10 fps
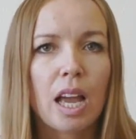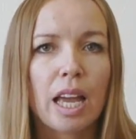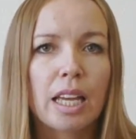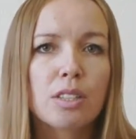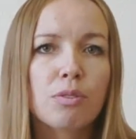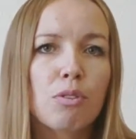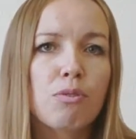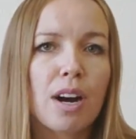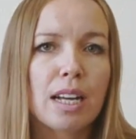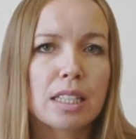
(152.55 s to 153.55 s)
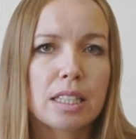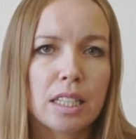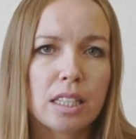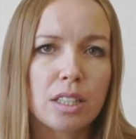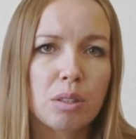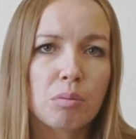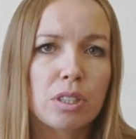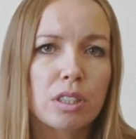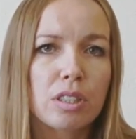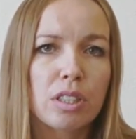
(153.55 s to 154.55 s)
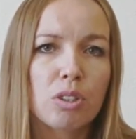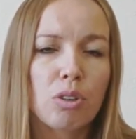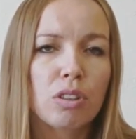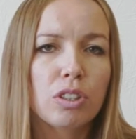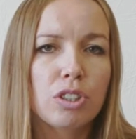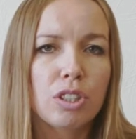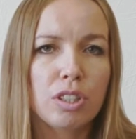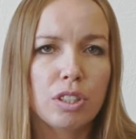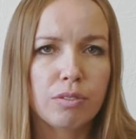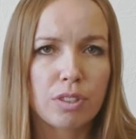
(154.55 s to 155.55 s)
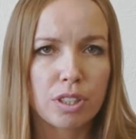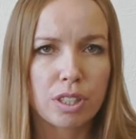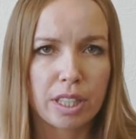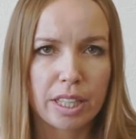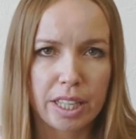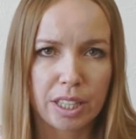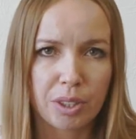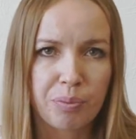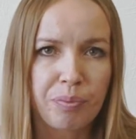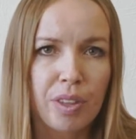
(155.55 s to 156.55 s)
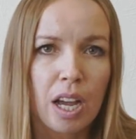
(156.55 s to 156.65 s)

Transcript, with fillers: As for file systems, Synology differs again.